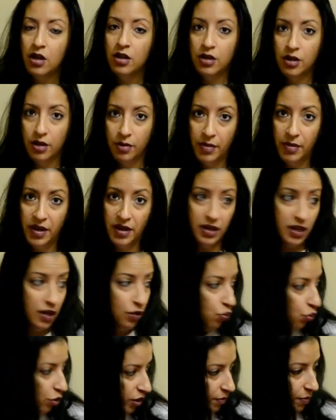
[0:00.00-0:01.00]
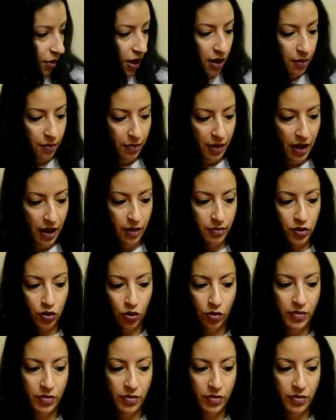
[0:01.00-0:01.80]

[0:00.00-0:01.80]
You're going to need 1 pom-pom, so